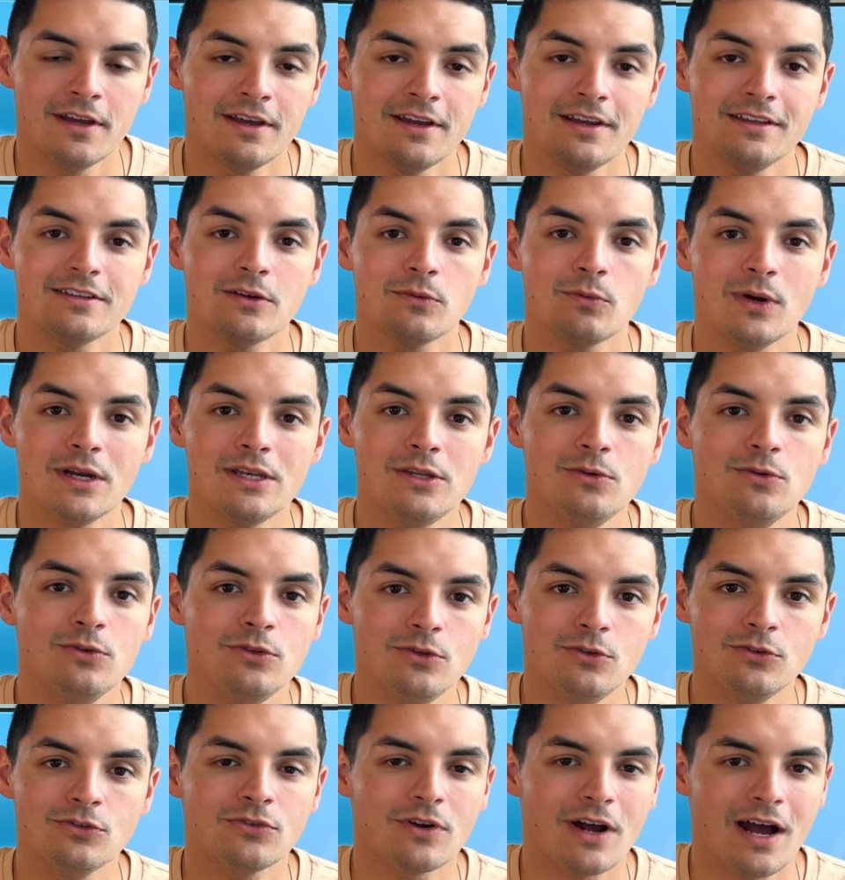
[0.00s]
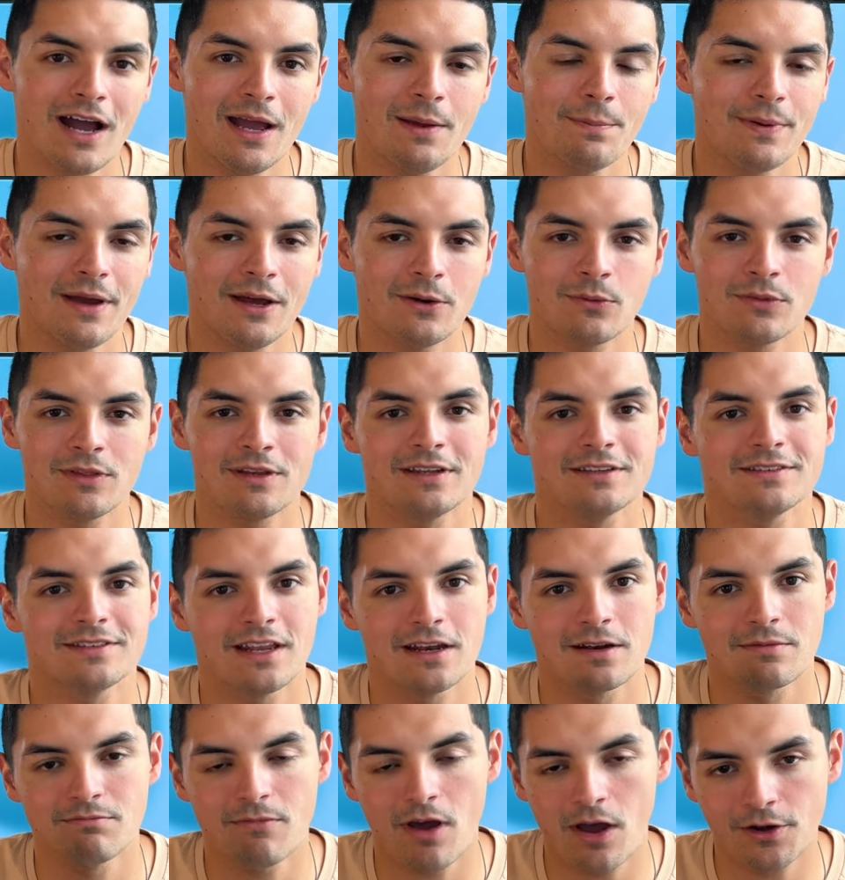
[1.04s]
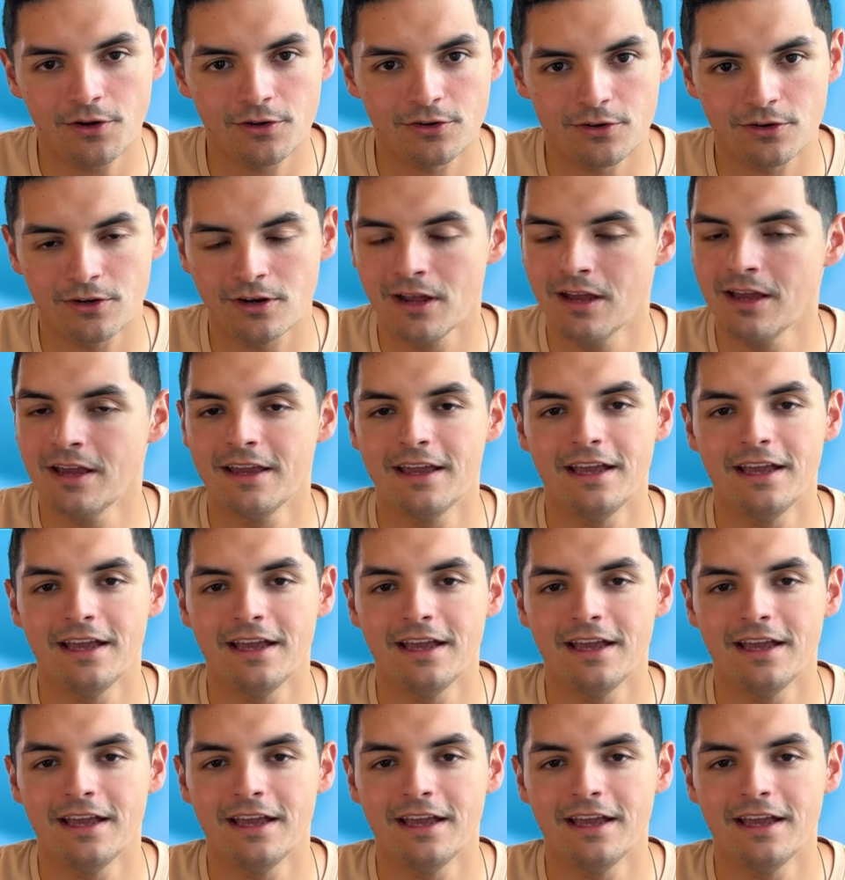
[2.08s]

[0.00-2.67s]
is that when you use your iPad with an extended monitor,